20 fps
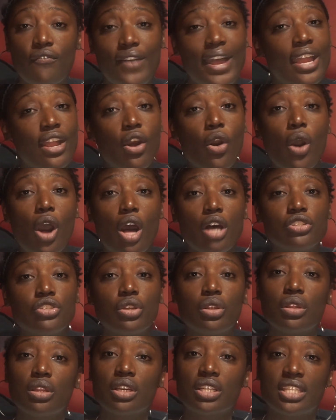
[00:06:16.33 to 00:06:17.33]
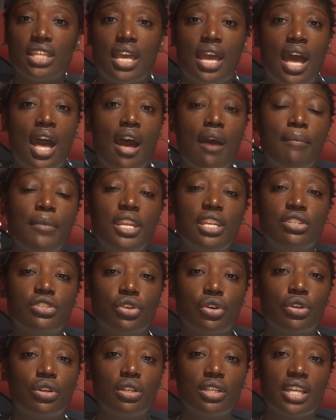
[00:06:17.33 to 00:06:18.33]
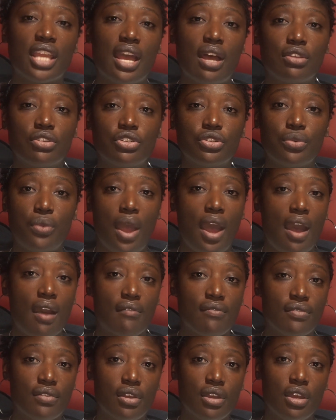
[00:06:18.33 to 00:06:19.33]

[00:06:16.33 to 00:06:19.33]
FICO also looks at how many total accounts you have.